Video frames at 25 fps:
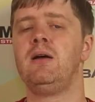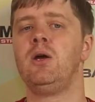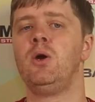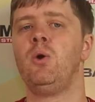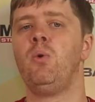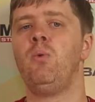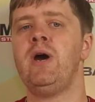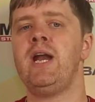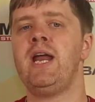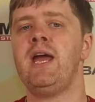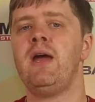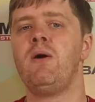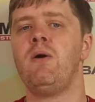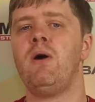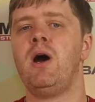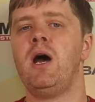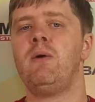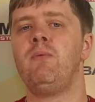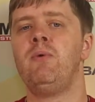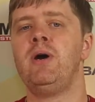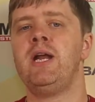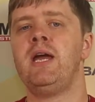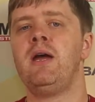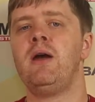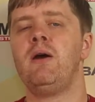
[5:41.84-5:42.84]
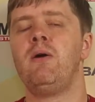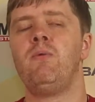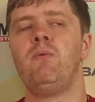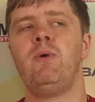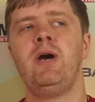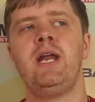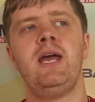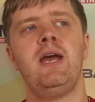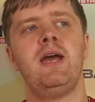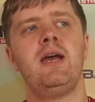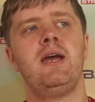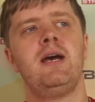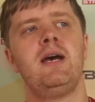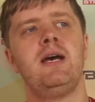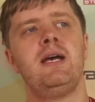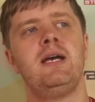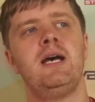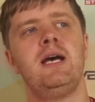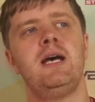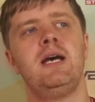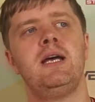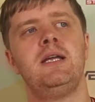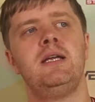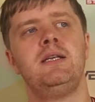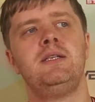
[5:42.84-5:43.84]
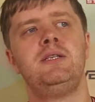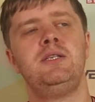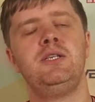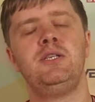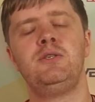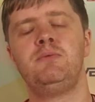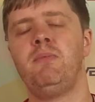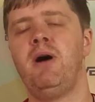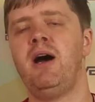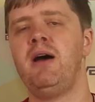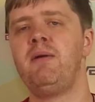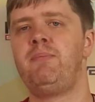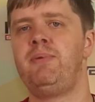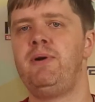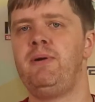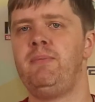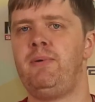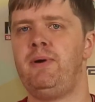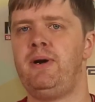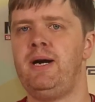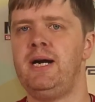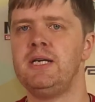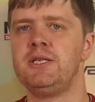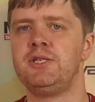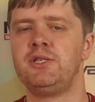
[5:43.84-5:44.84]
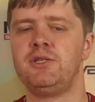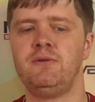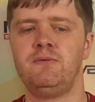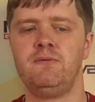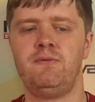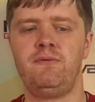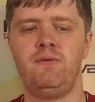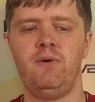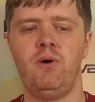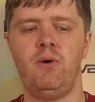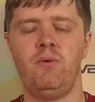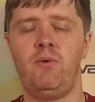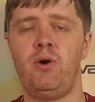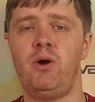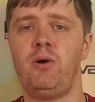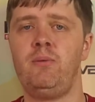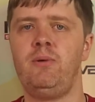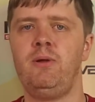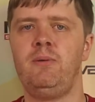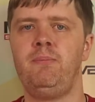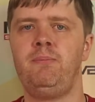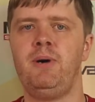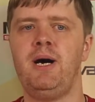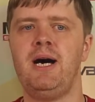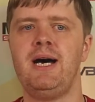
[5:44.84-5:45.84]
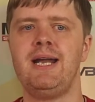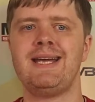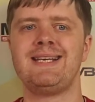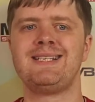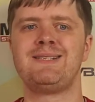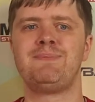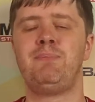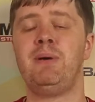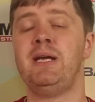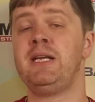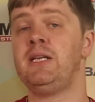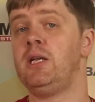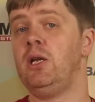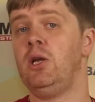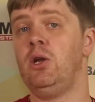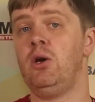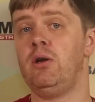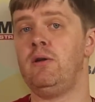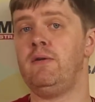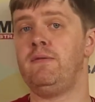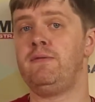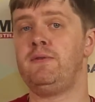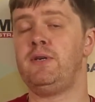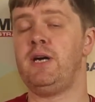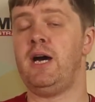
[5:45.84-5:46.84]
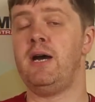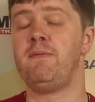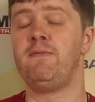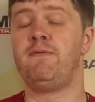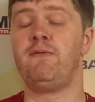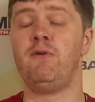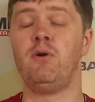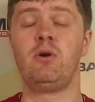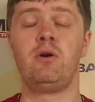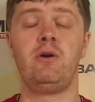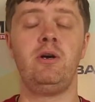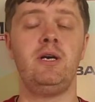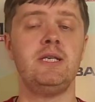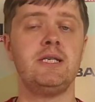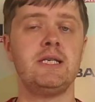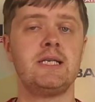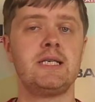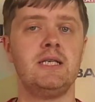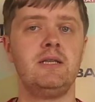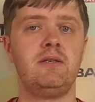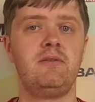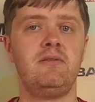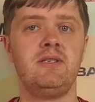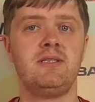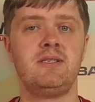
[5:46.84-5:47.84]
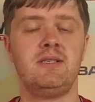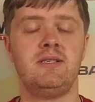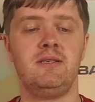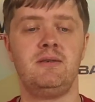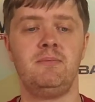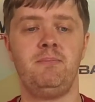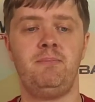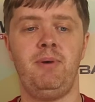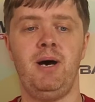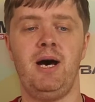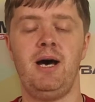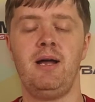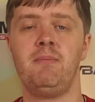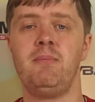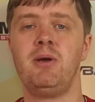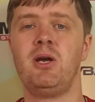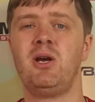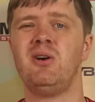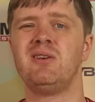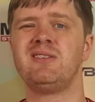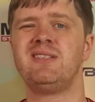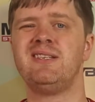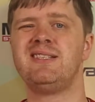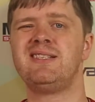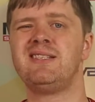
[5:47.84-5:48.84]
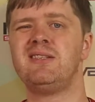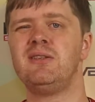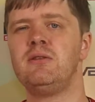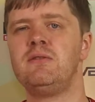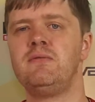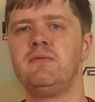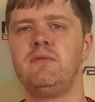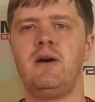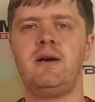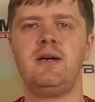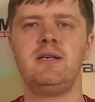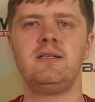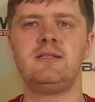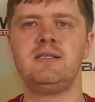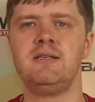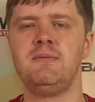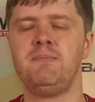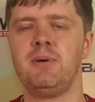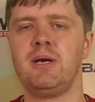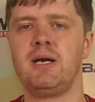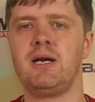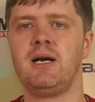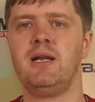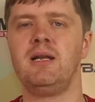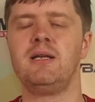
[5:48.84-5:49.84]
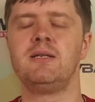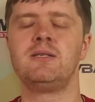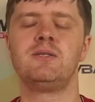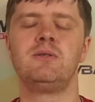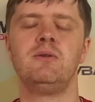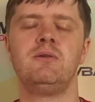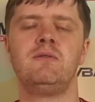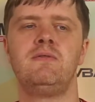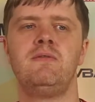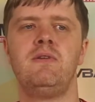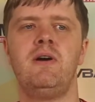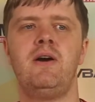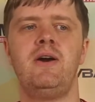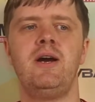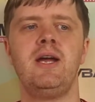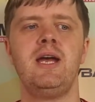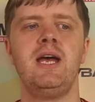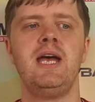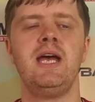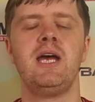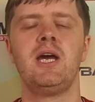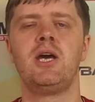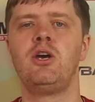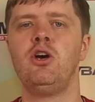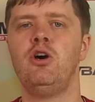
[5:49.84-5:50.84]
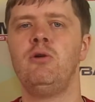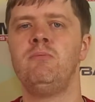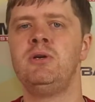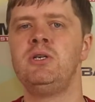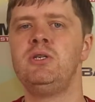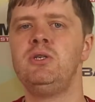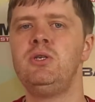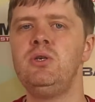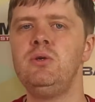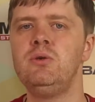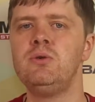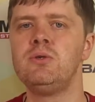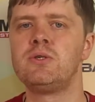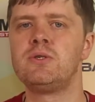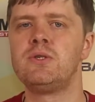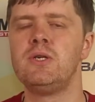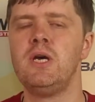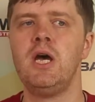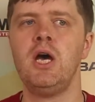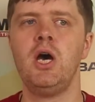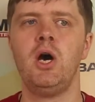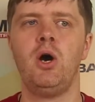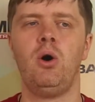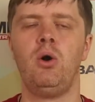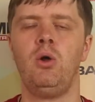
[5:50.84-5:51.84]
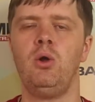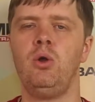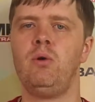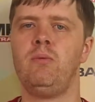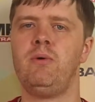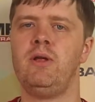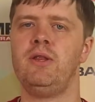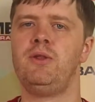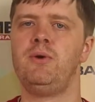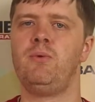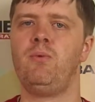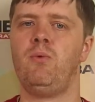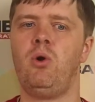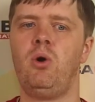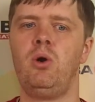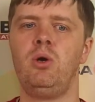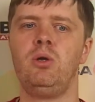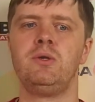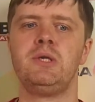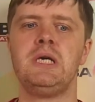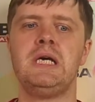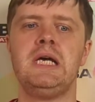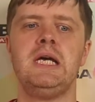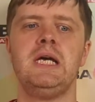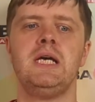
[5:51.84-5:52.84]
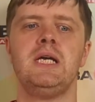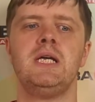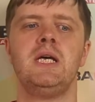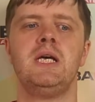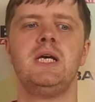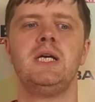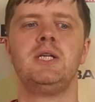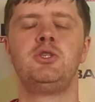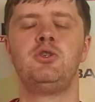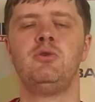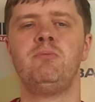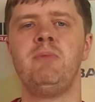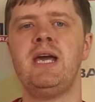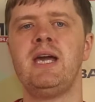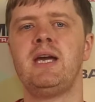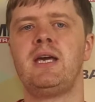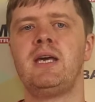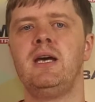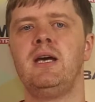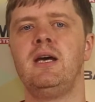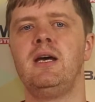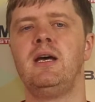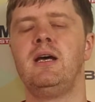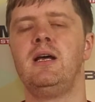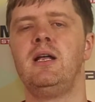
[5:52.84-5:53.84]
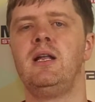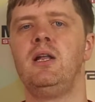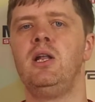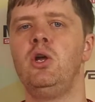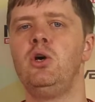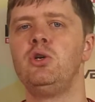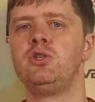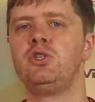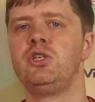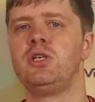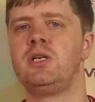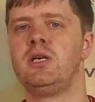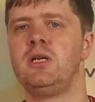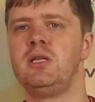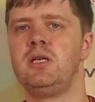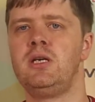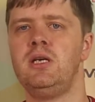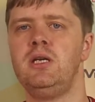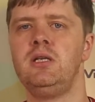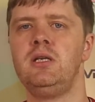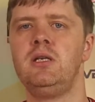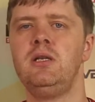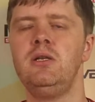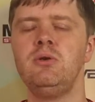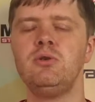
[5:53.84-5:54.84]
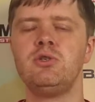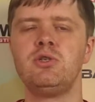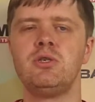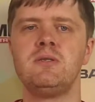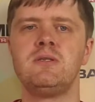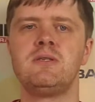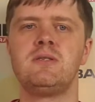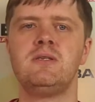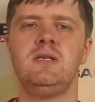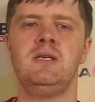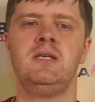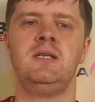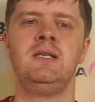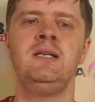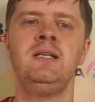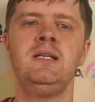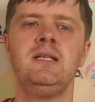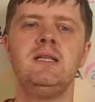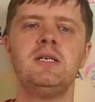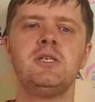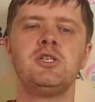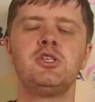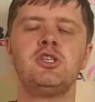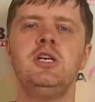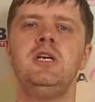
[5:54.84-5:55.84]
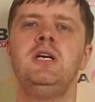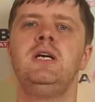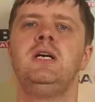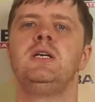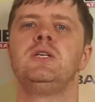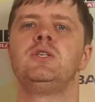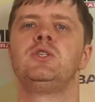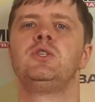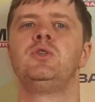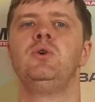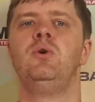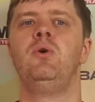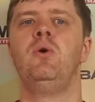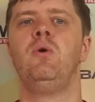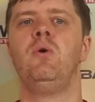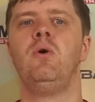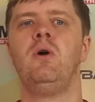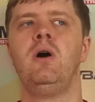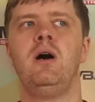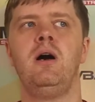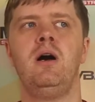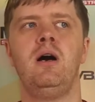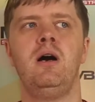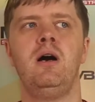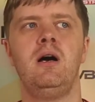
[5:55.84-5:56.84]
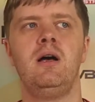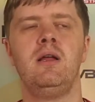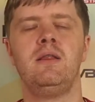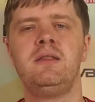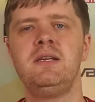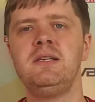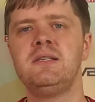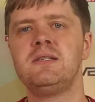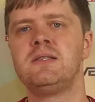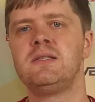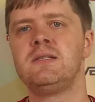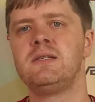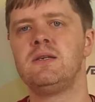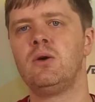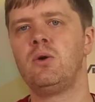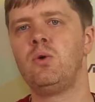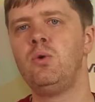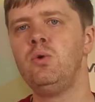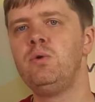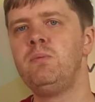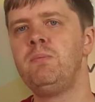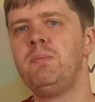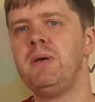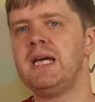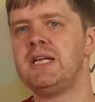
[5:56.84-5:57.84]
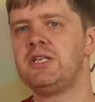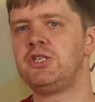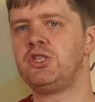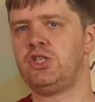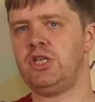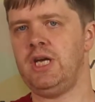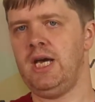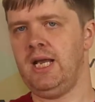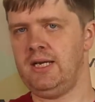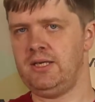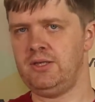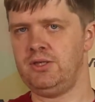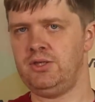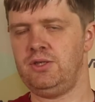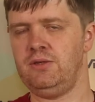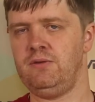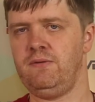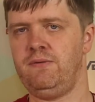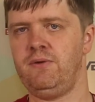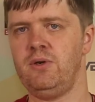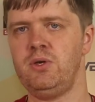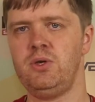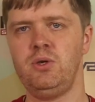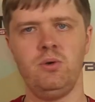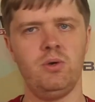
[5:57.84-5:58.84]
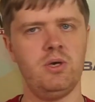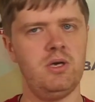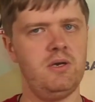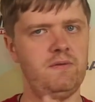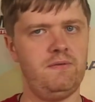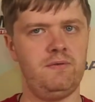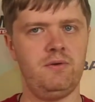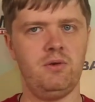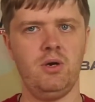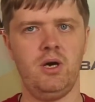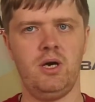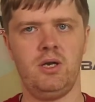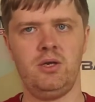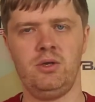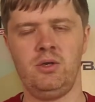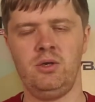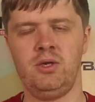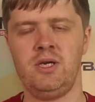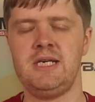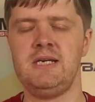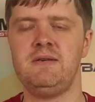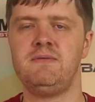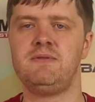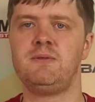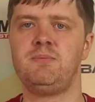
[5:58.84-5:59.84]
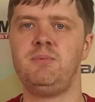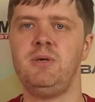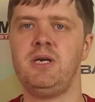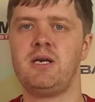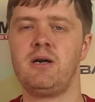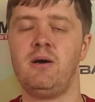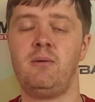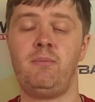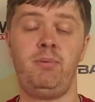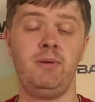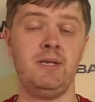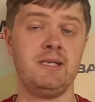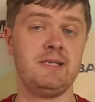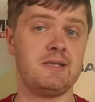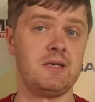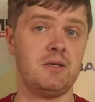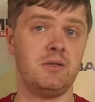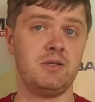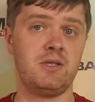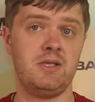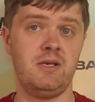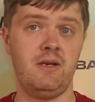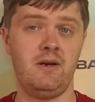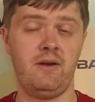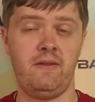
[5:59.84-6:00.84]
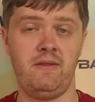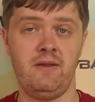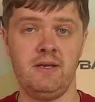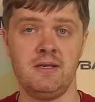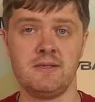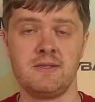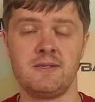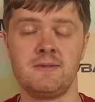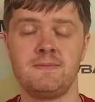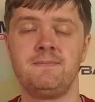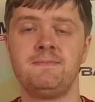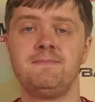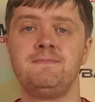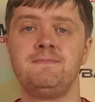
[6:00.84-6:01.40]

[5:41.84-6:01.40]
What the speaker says: when I did my preparation for verbal part, I spent a lot of time for critical reasoning part, because it's not very typical, it's not very common used all over the world to make logical conclusions in English. So this could be a challenge for you if you are a non-native speaker. Please consider this.